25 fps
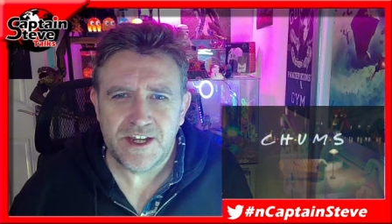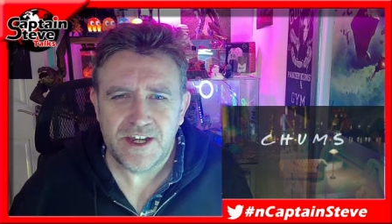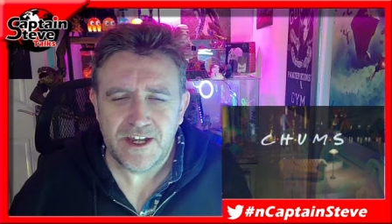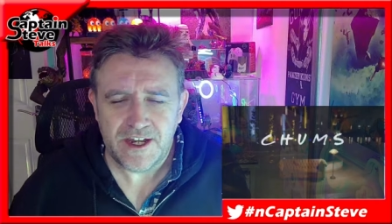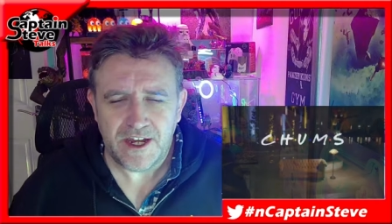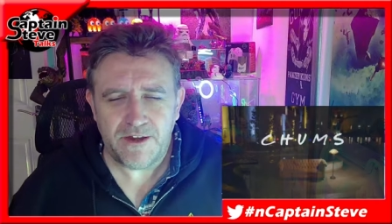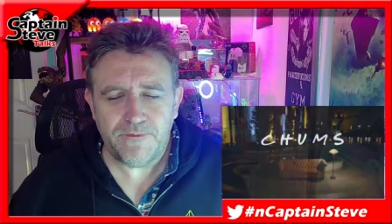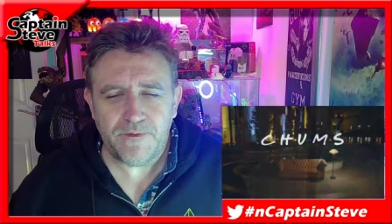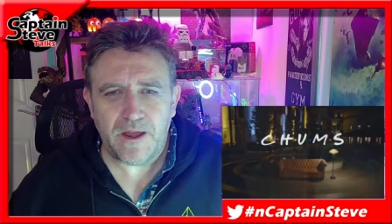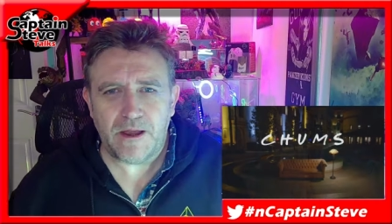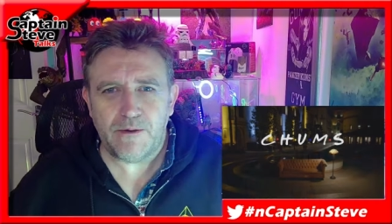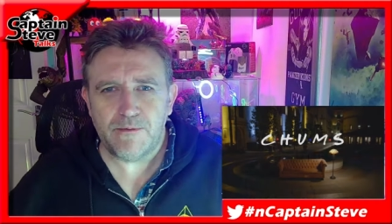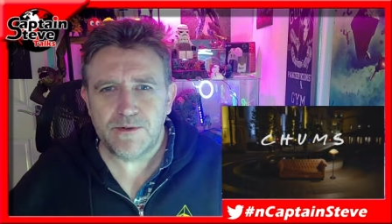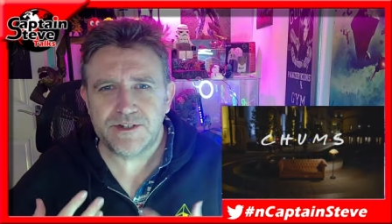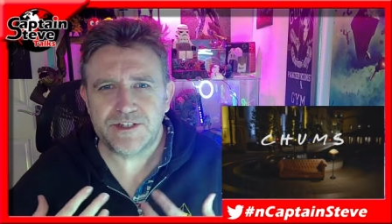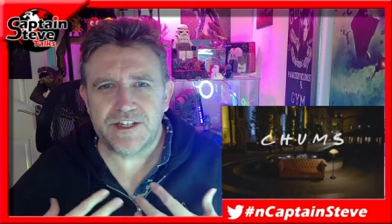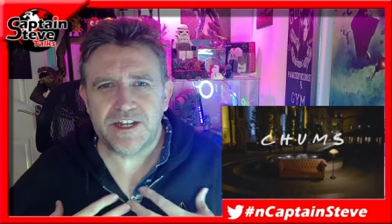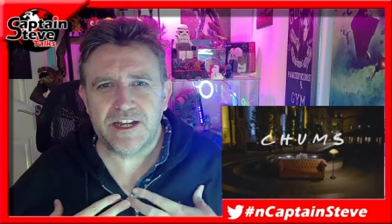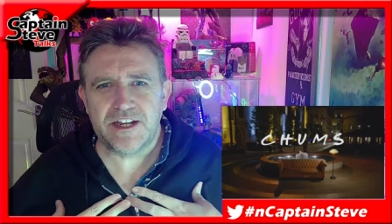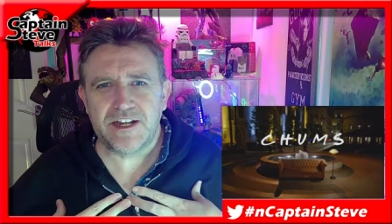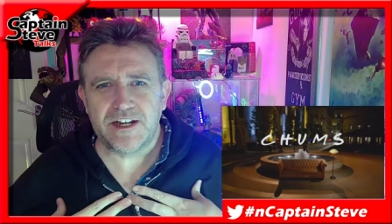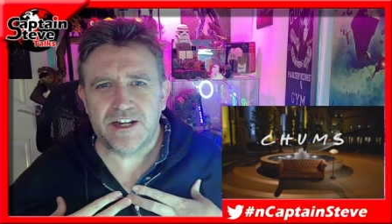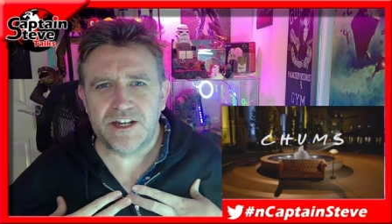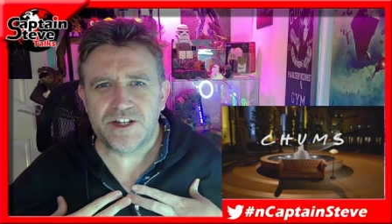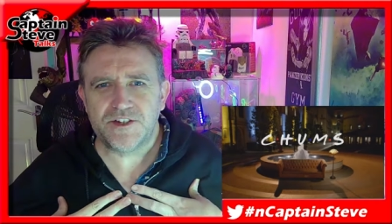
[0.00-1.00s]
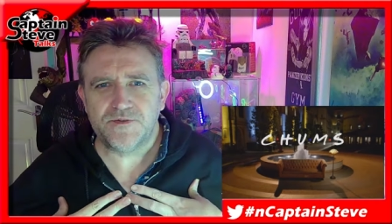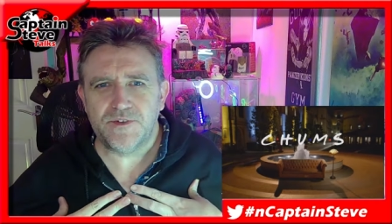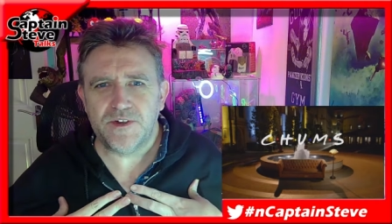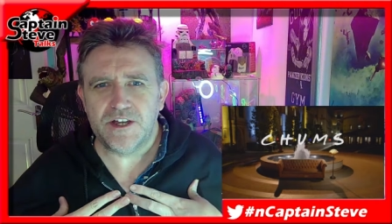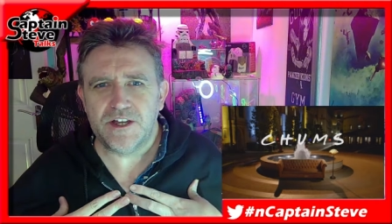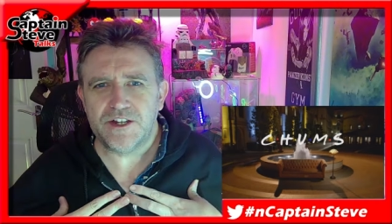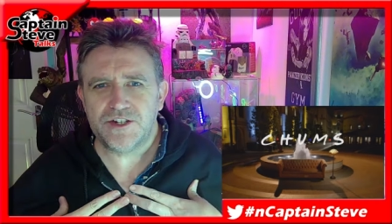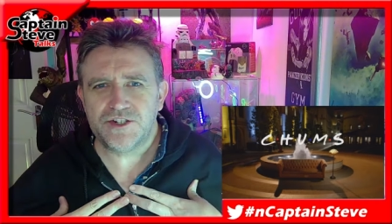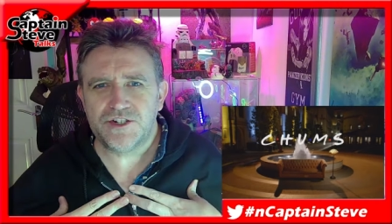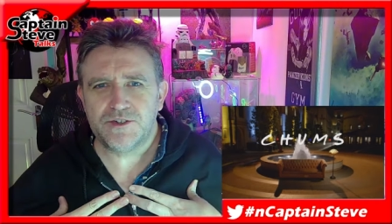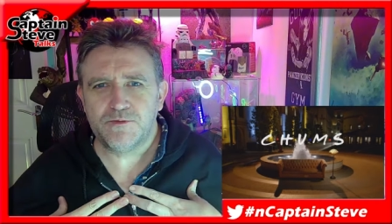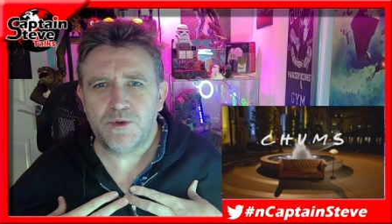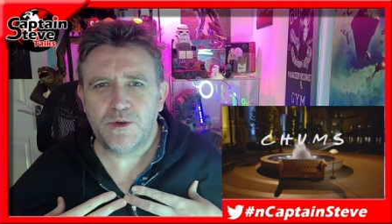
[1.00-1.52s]
If that was an English
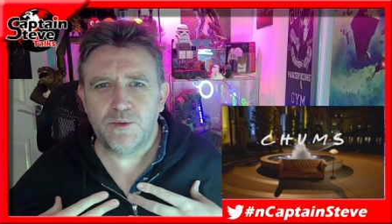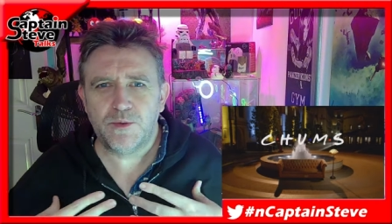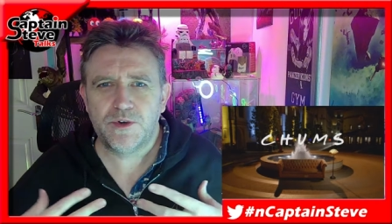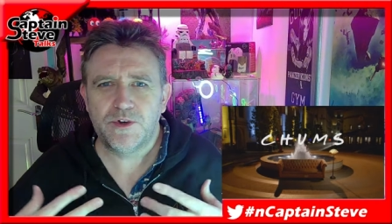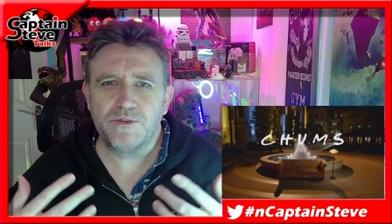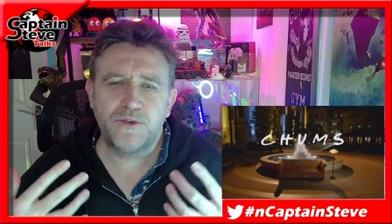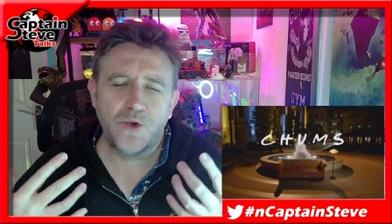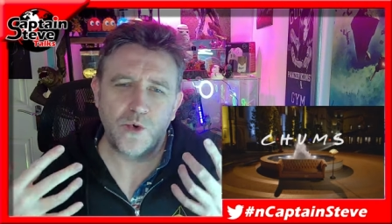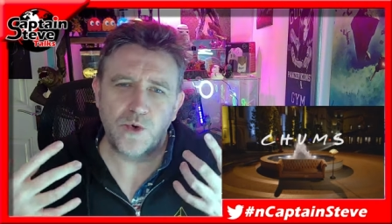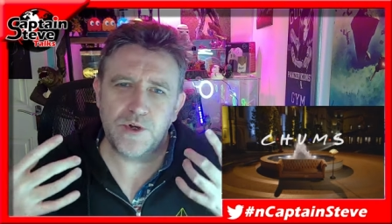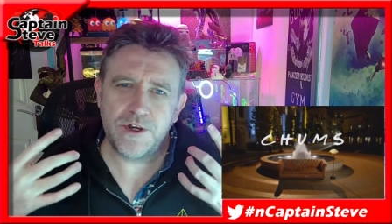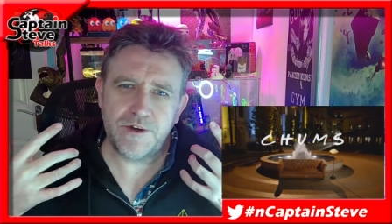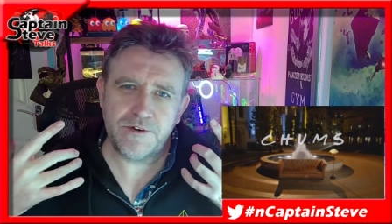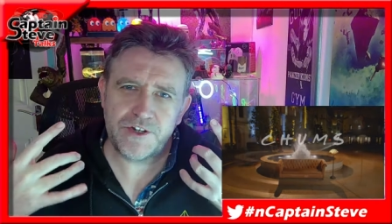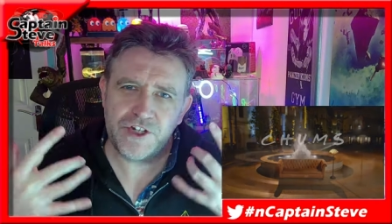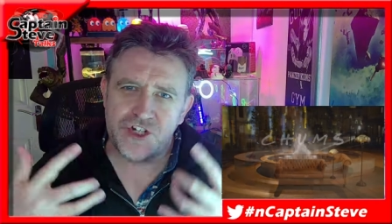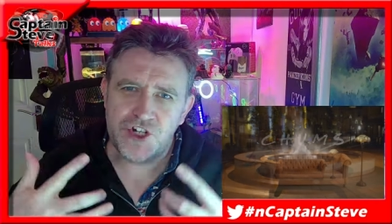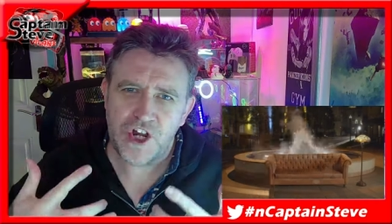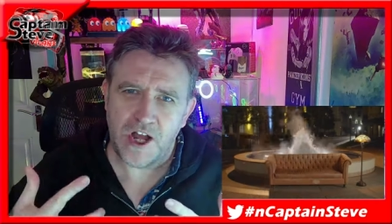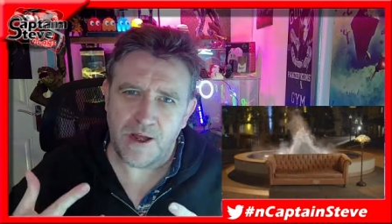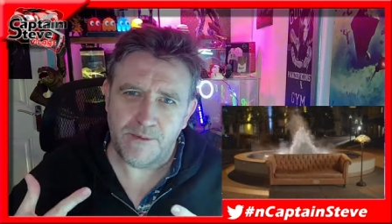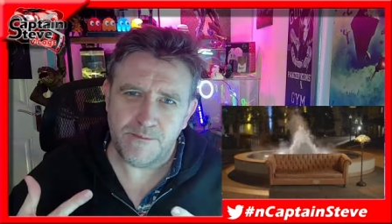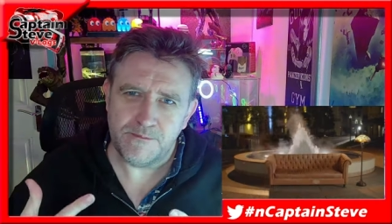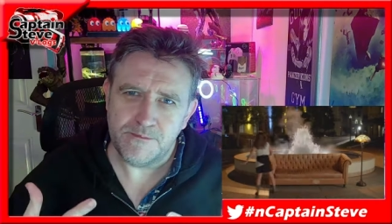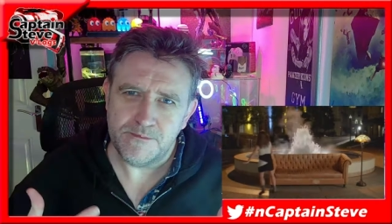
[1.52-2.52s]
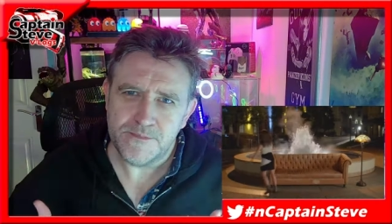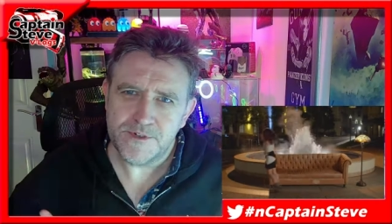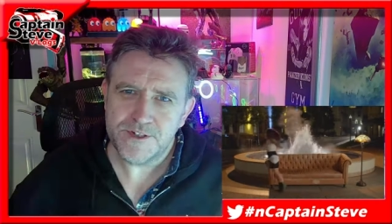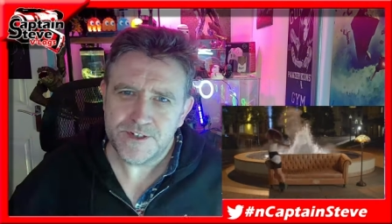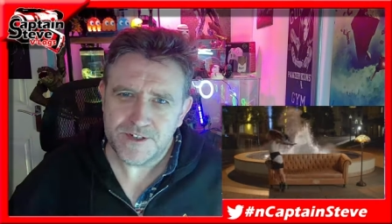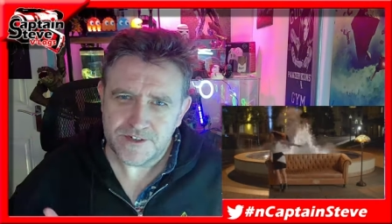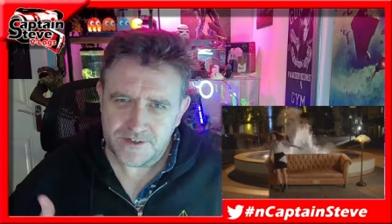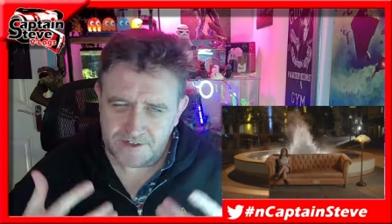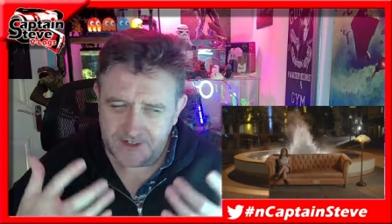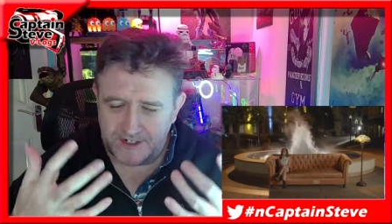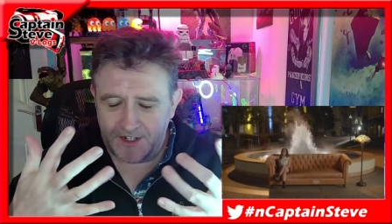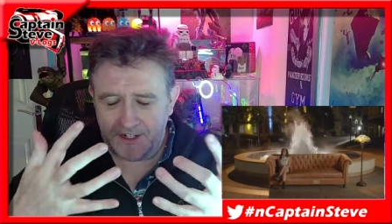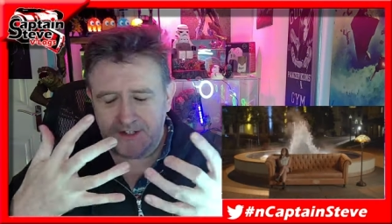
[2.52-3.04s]
version, we would have called it chums.
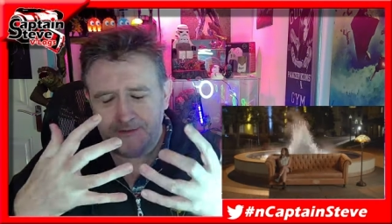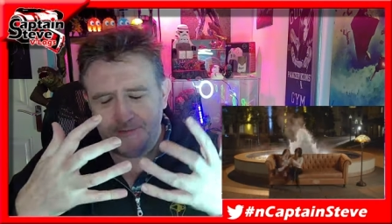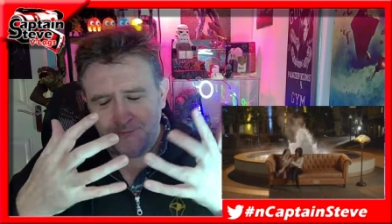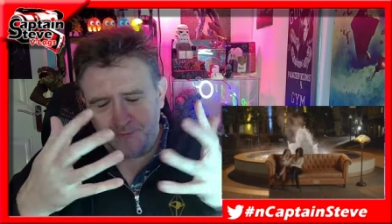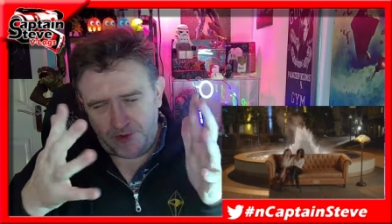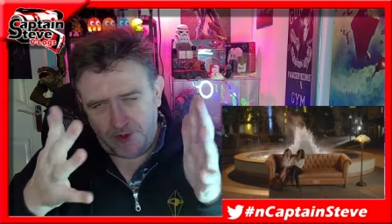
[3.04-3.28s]
Yeah?